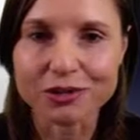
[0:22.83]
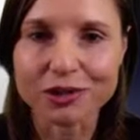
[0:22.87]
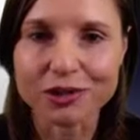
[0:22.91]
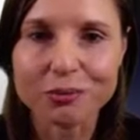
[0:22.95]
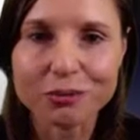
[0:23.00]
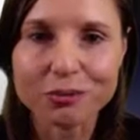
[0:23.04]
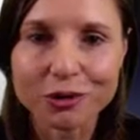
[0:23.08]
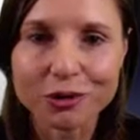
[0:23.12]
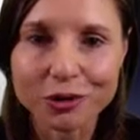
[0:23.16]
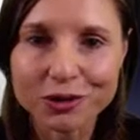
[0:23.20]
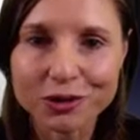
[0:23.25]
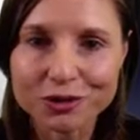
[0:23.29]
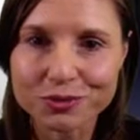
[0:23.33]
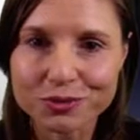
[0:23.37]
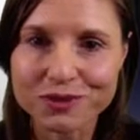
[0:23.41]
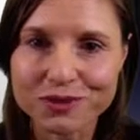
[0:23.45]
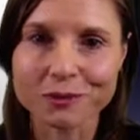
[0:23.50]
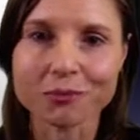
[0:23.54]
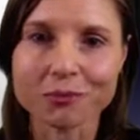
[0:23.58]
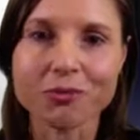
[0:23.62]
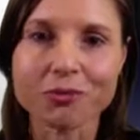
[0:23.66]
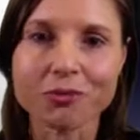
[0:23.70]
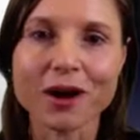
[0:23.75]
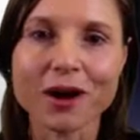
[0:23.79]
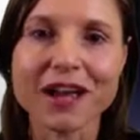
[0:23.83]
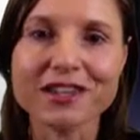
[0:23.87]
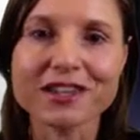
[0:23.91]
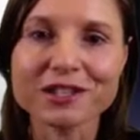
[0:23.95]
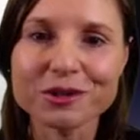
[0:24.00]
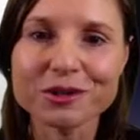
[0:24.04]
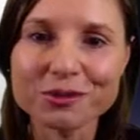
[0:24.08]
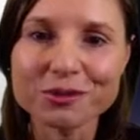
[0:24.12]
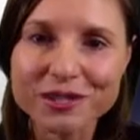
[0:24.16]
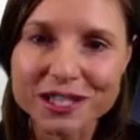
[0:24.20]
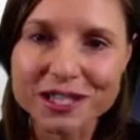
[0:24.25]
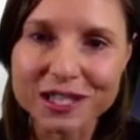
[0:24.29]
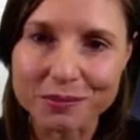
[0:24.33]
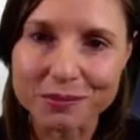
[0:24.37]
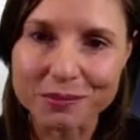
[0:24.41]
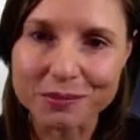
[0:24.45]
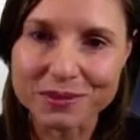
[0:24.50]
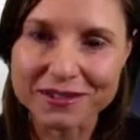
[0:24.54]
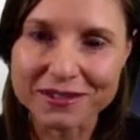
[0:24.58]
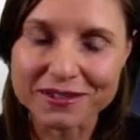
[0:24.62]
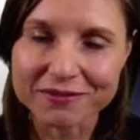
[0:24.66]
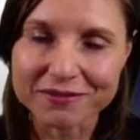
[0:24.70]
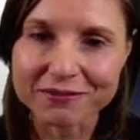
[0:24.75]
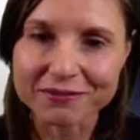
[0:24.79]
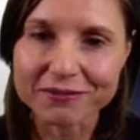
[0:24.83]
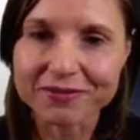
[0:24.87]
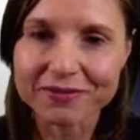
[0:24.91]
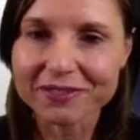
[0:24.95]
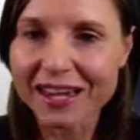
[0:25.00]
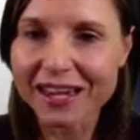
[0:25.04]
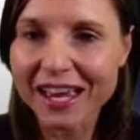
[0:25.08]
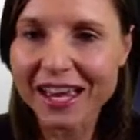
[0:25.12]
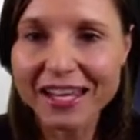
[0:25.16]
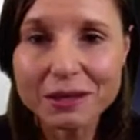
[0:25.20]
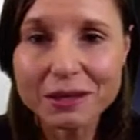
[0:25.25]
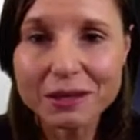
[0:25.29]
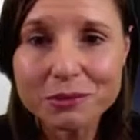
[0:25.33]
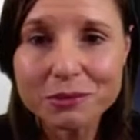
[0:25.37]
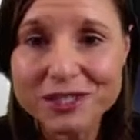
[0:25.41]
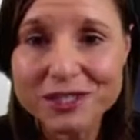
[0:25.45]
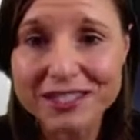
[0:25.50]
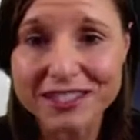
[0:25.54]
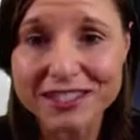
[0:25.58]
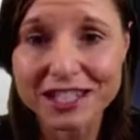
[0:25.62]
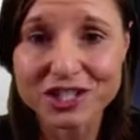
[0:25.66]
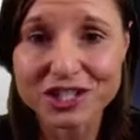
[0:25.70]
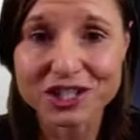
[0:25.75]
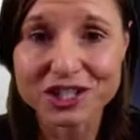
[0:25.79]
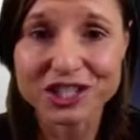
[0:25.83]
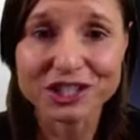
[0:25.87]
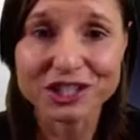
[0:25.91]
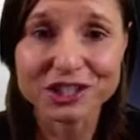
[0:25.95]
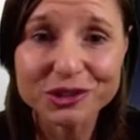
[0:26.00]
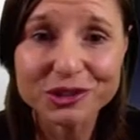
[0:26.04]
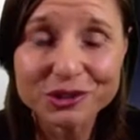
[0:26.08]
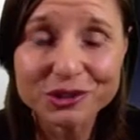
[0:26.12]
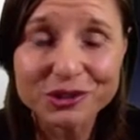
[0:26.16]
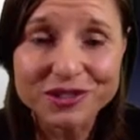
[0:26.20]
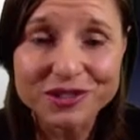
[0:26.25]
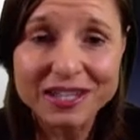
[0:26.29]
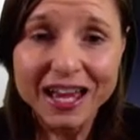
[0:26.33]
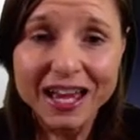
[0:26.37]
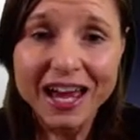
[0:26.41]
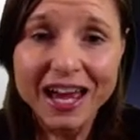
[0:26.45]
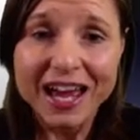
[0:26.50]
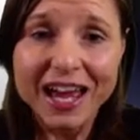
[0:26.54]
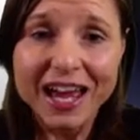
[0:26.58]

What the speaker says: an approach with some practical tips that any music teacher can use.